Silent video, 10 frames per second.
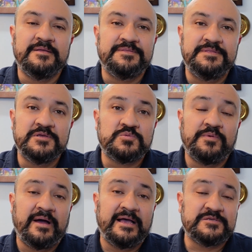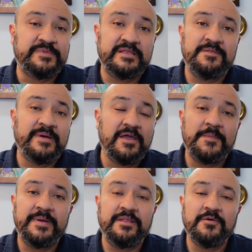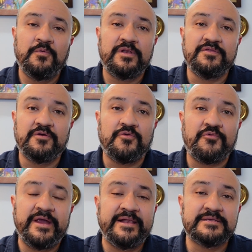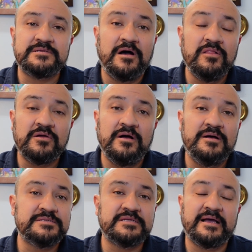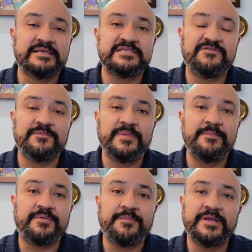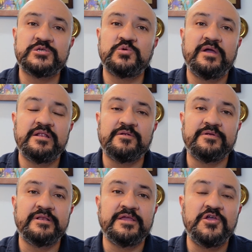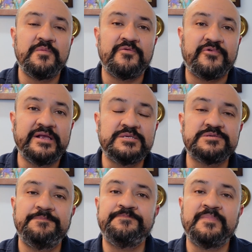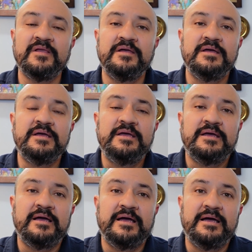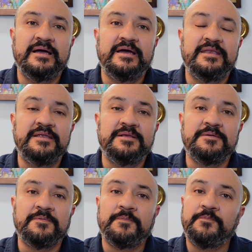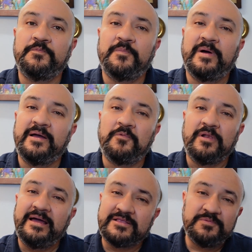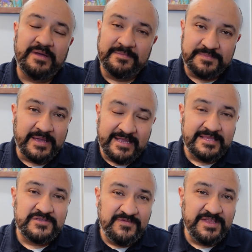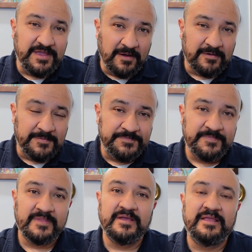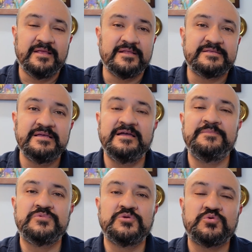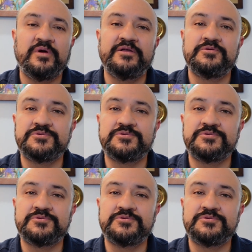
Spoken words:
This has been, in my opinion, one of the greatest holocausts that has ever been perpetuated on any human race. And I would like to, I'm making this video in an attempt to try to